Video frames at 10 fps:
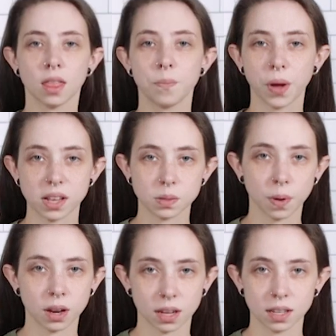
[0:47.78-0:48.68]
And the best
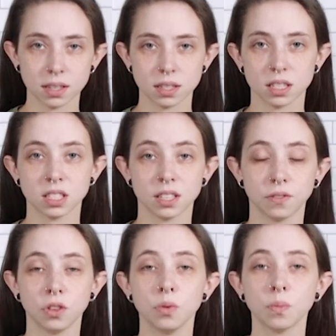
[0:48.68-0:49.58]
part is, is
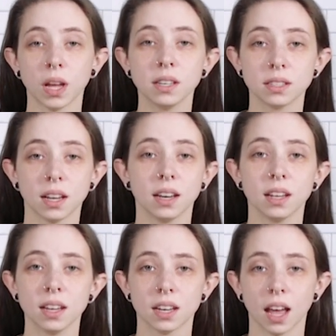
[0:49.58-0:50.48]
if you maintain
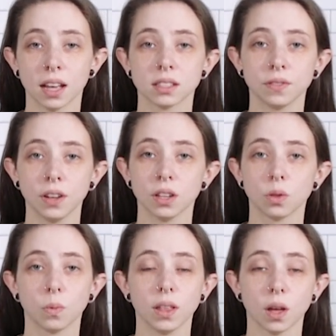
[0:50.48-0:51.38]
it and activate it
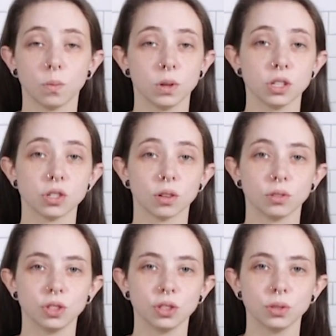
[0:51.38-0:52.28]
the way that we
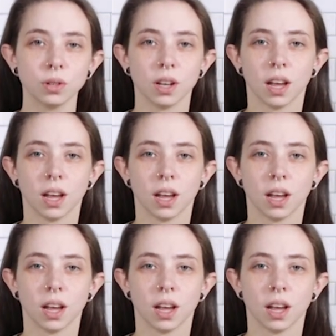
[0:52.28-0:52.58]
showed you,